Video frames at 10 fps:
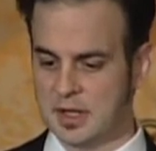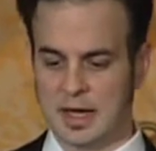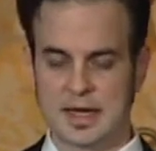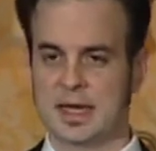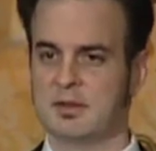
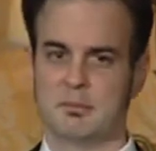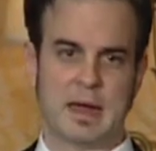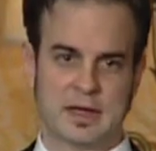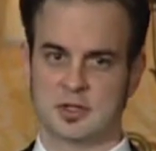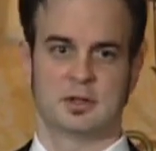I can't even
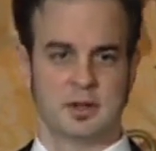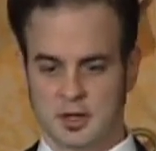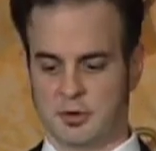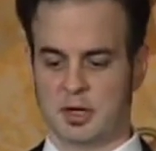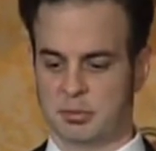imagine
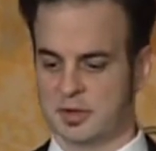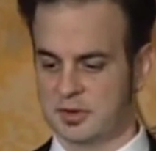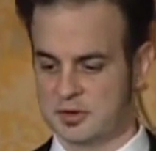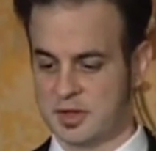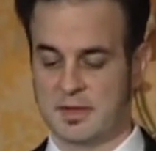a greater
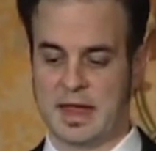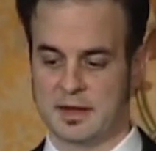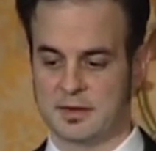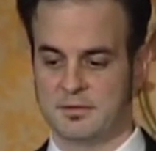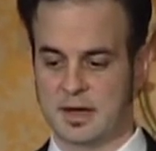privilege than
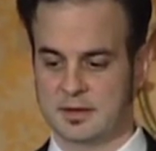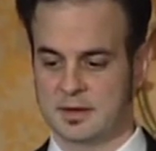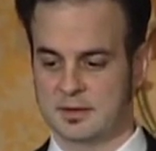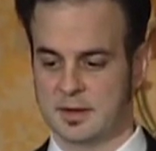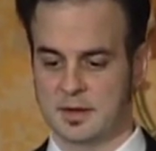that. The fact
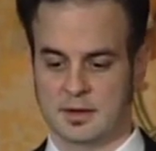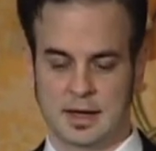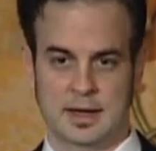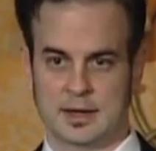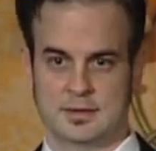that
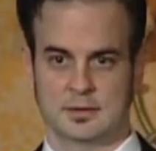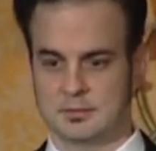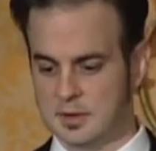I got to